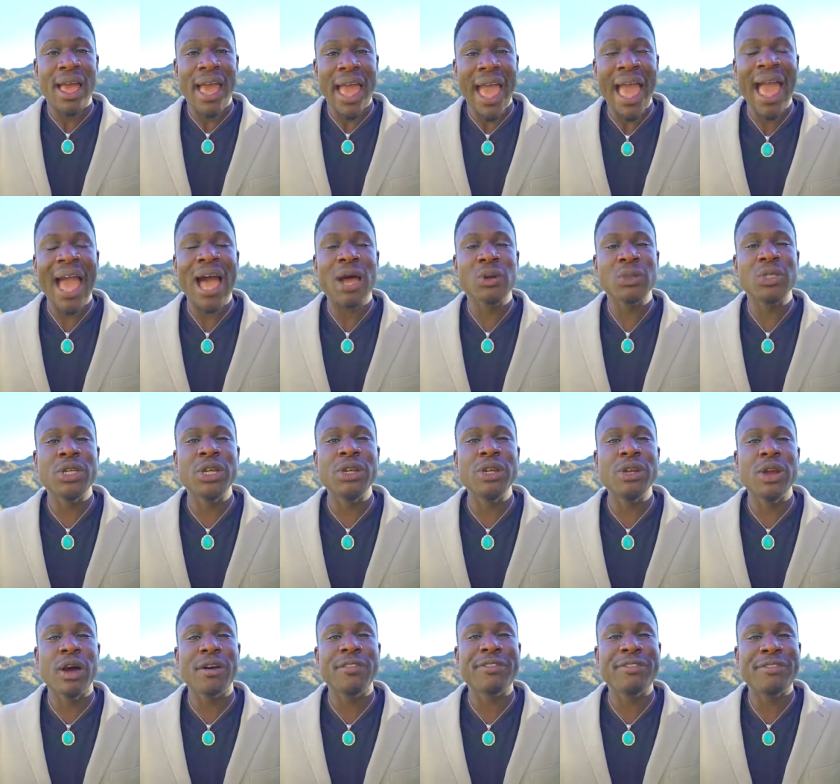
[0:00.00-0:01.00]
how to
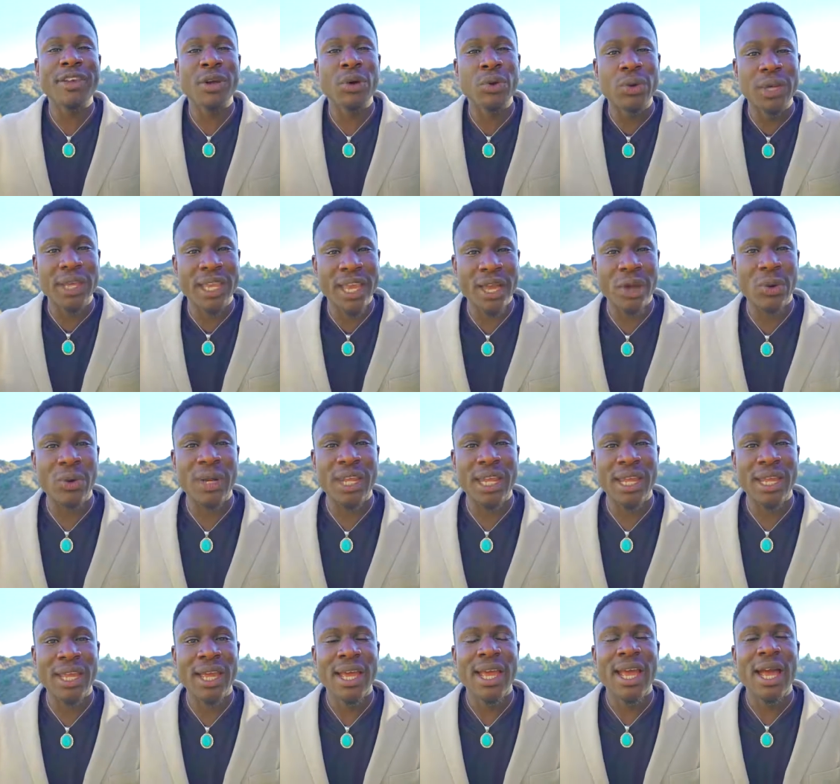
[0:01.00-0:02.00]
not feel
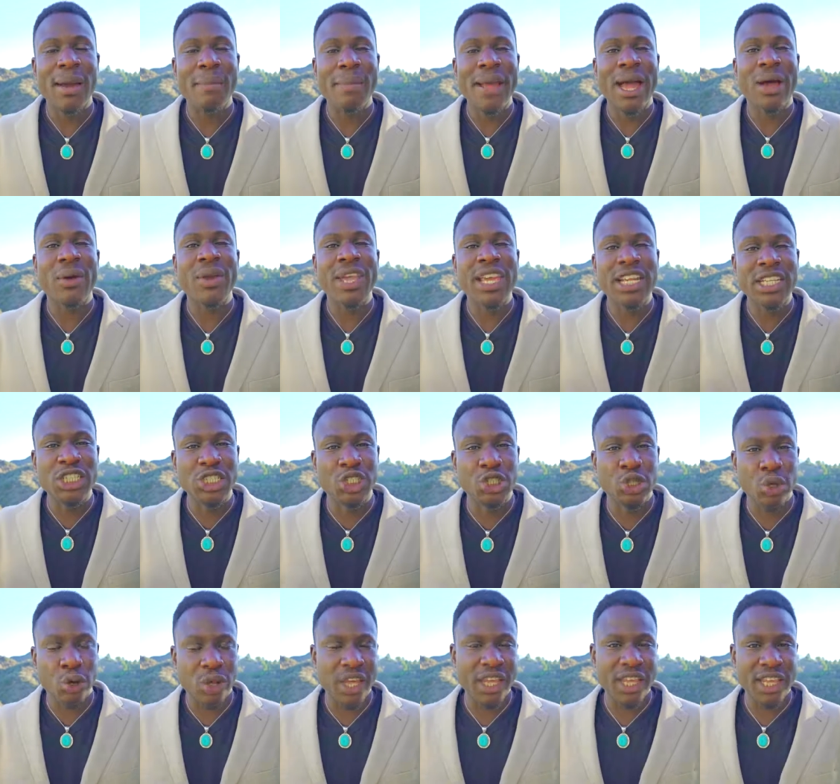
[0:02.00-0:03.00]
guilty about
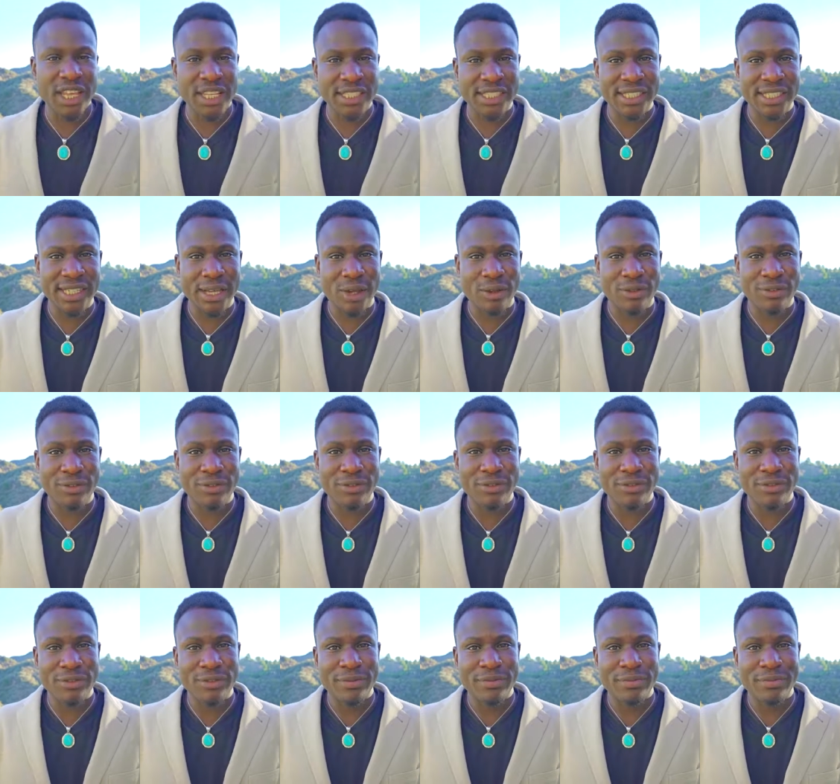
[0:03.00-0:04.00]
enjoying
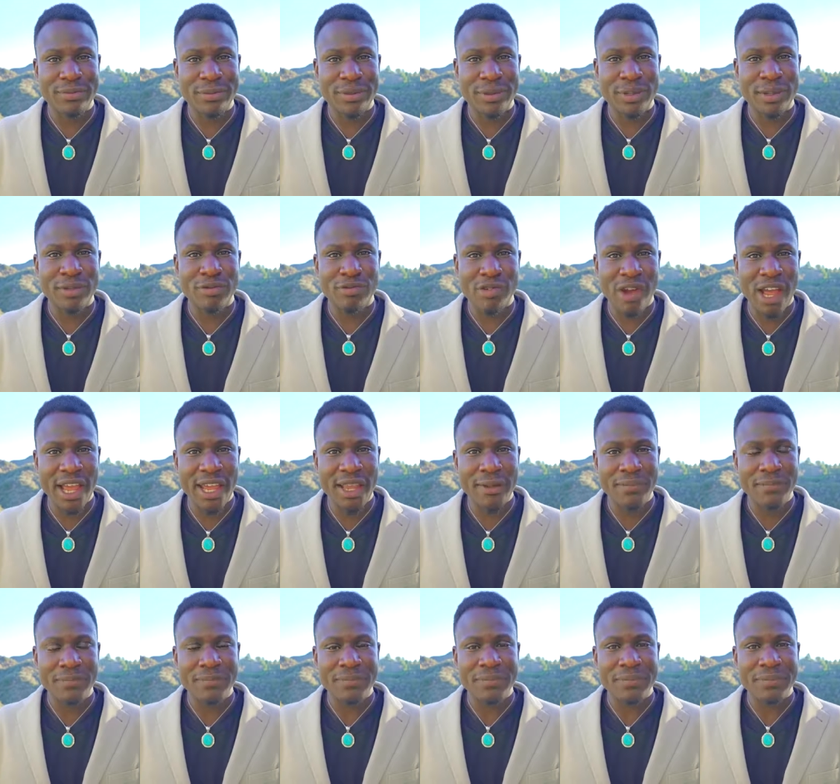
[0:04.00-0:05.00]
yourself, right?
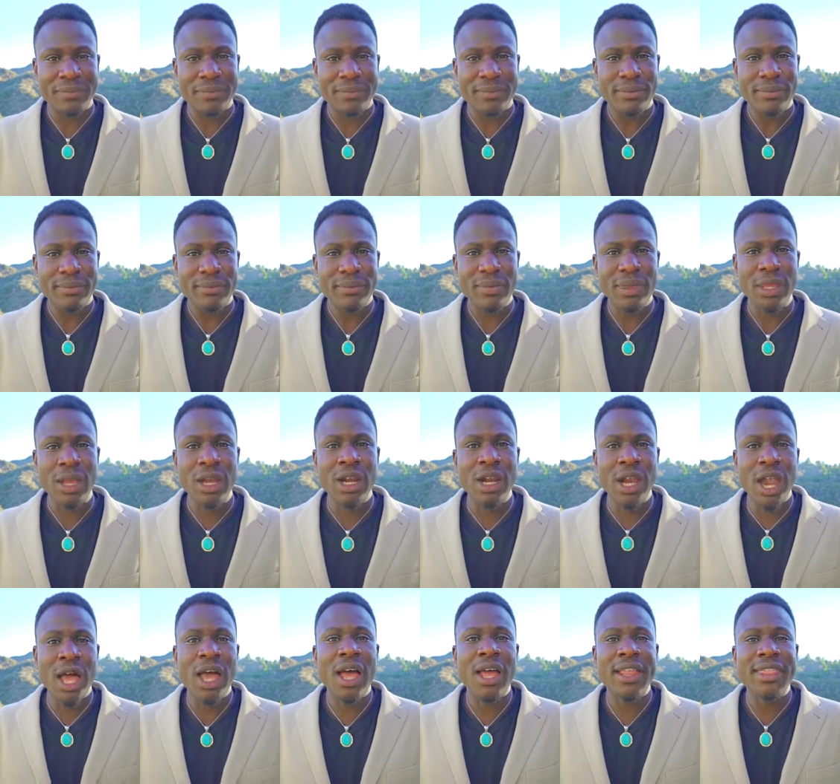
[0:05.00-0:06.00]

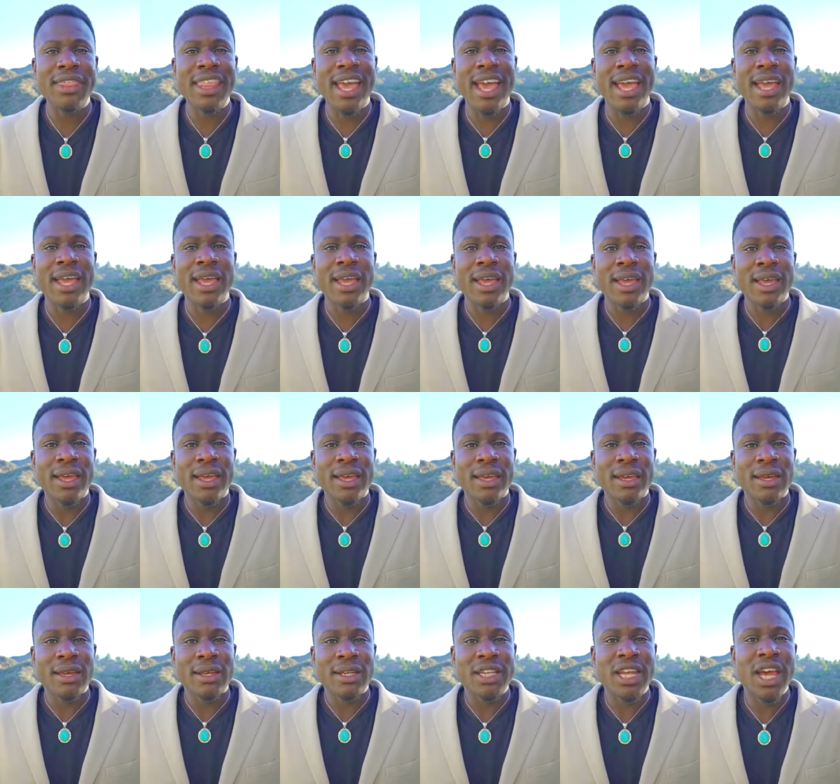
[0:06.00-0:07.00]
Learn that.
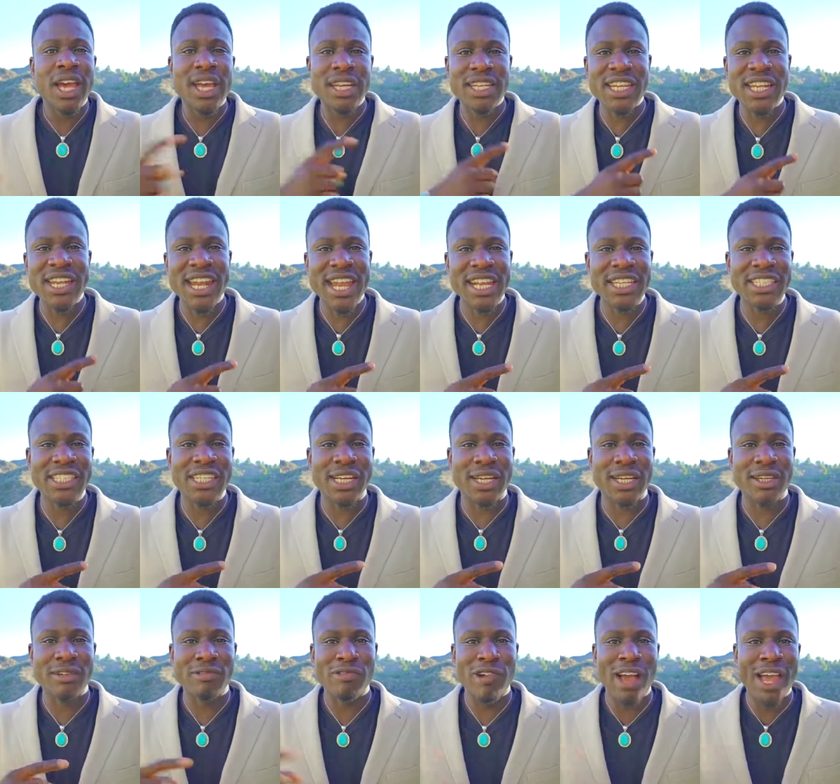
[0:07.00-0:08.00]
Turn to nature,
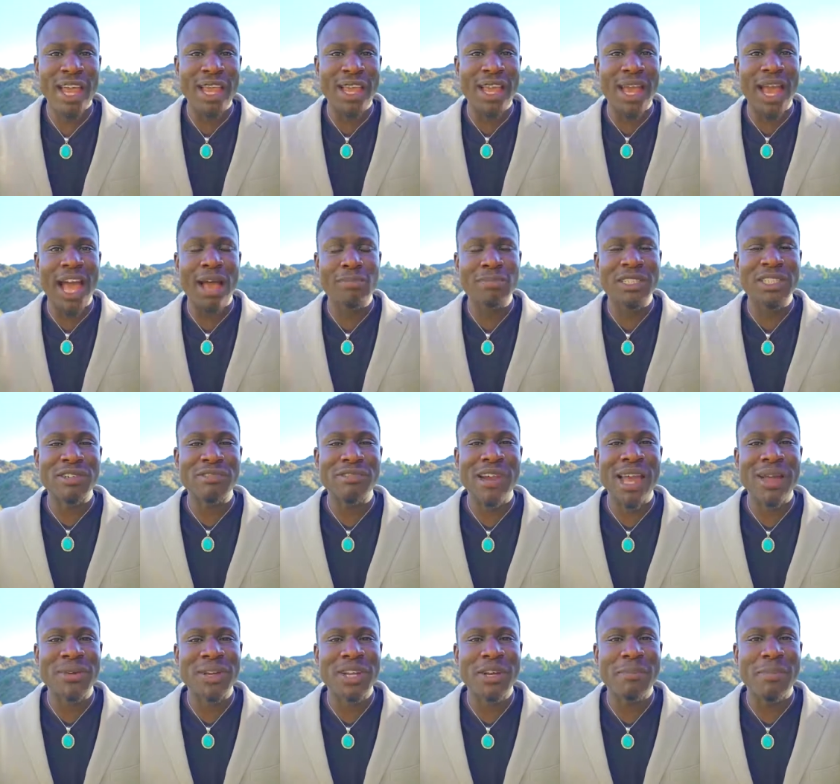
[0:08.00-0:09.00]
right? I'm
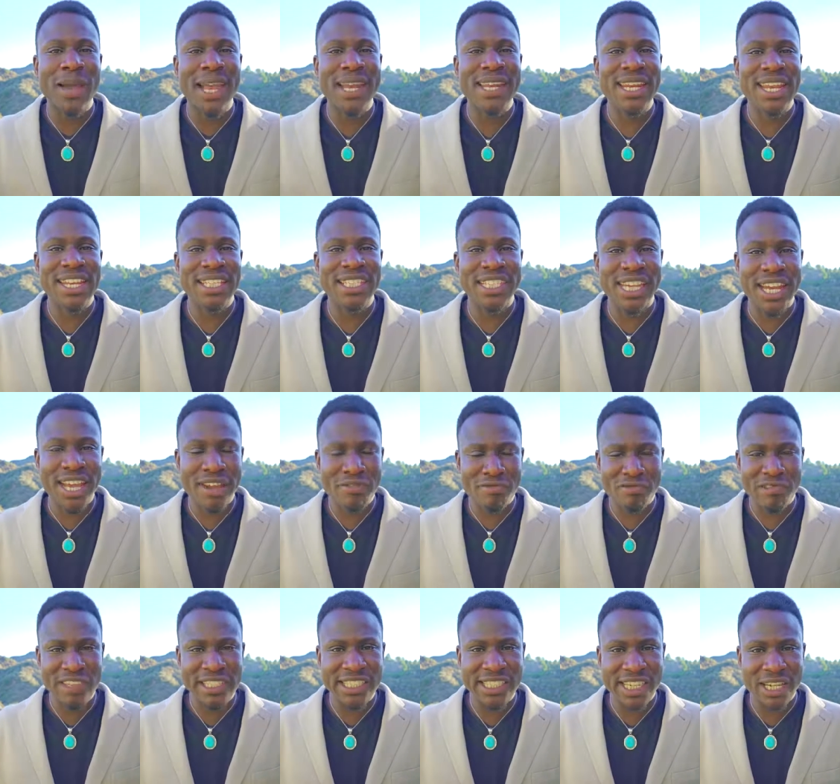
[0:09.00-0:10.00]
surrounded by nature
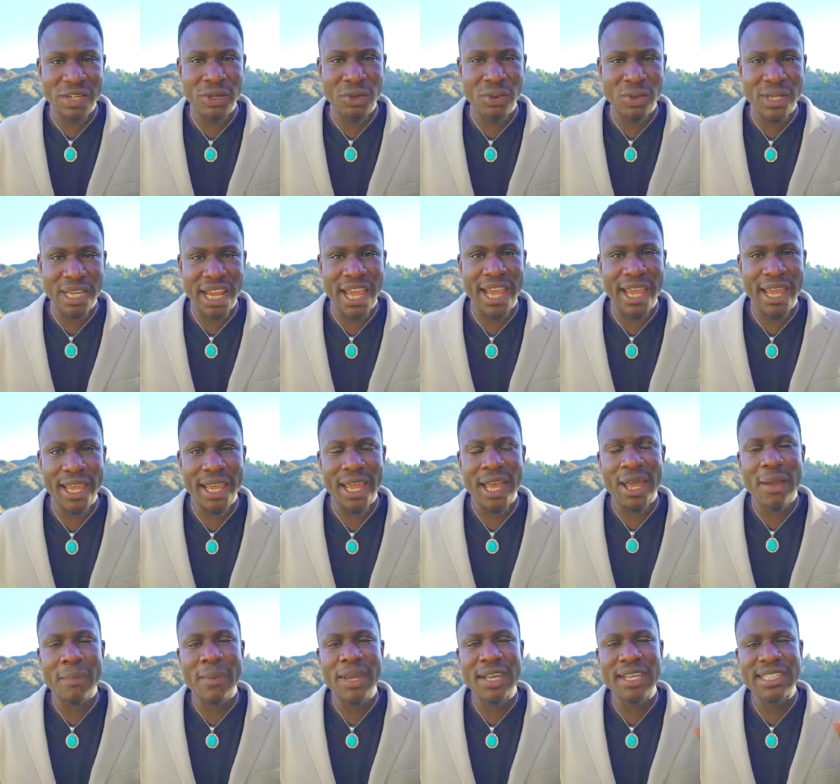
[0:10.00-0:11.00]
every single day
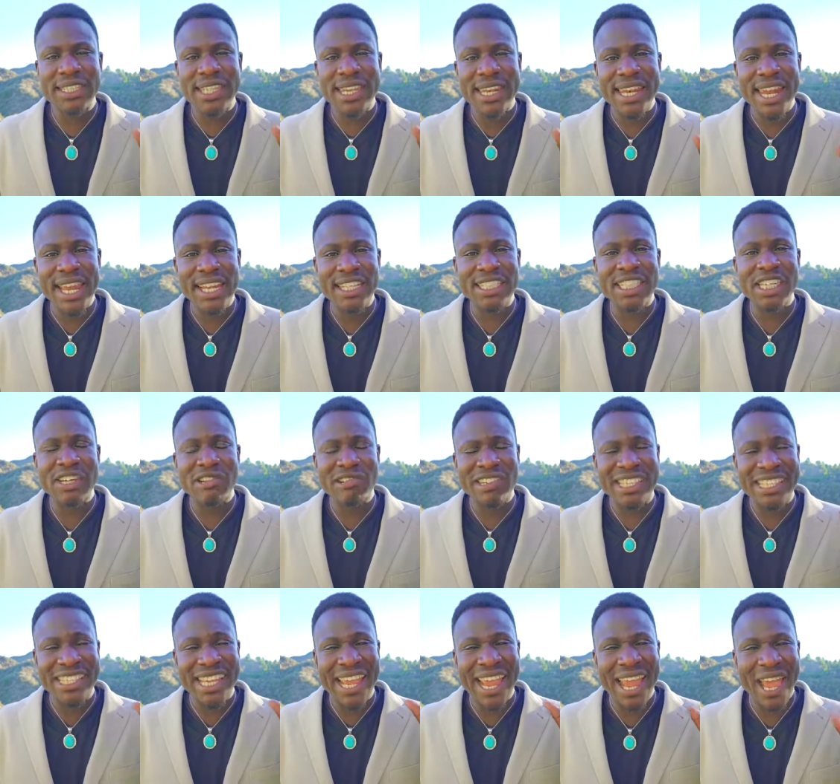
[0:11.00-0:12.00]
because nature
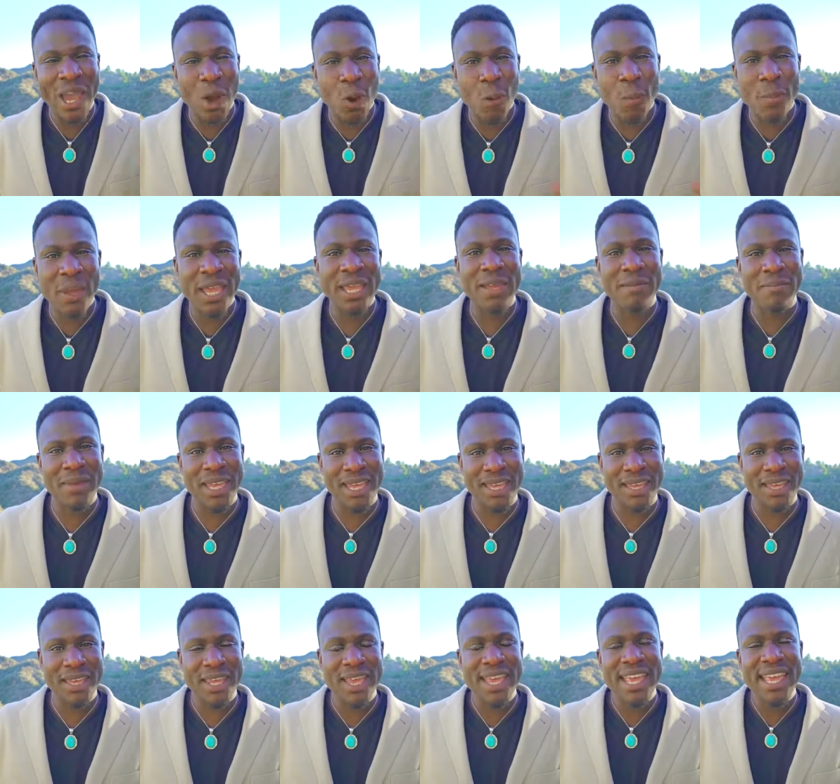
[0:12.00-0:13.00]
is helping me.
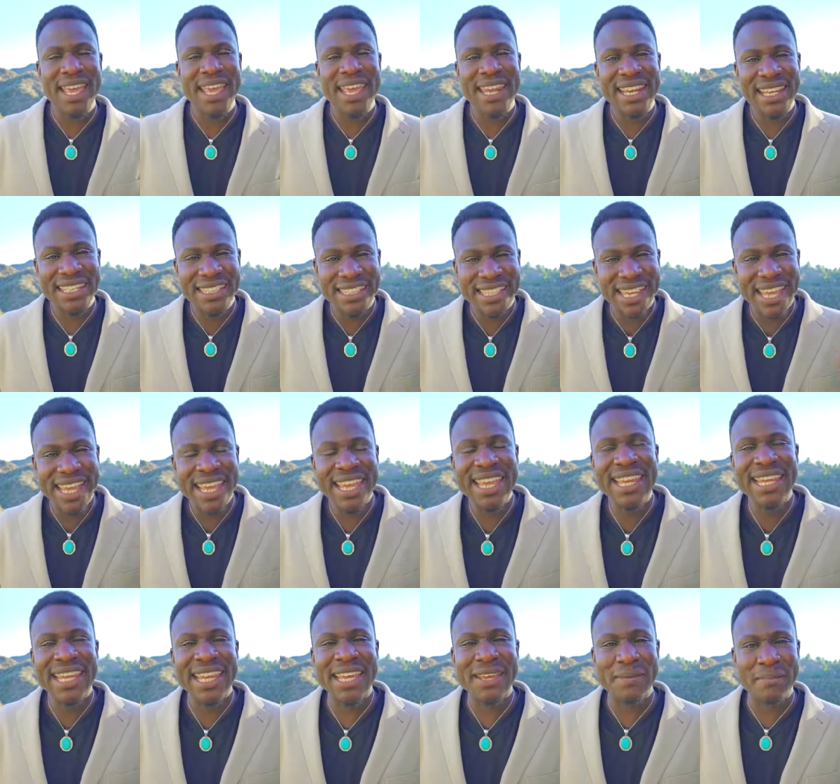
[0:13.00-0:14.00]
It is
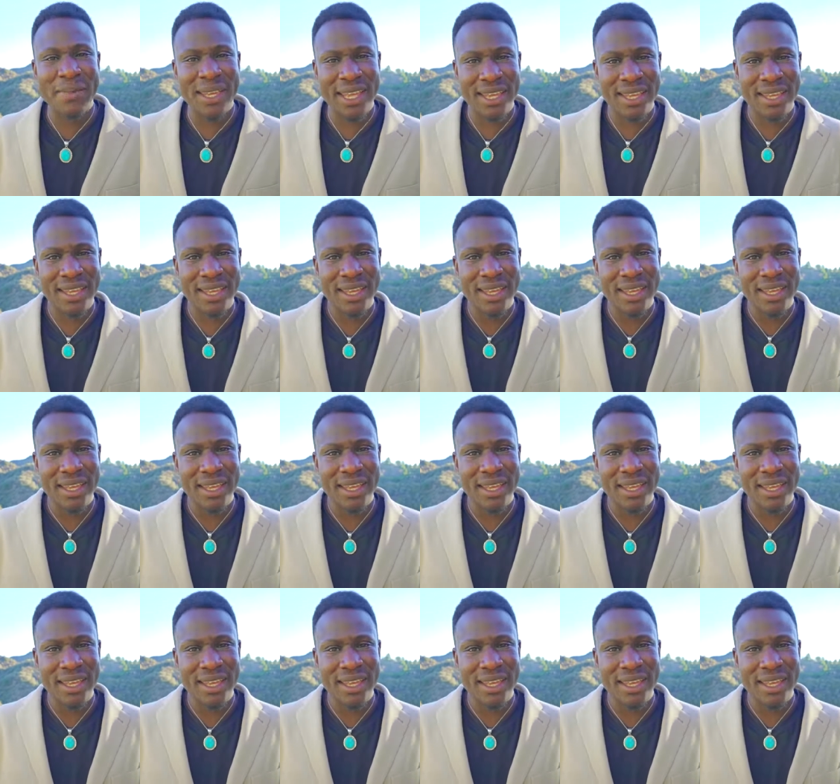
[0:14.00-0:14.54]
healing me.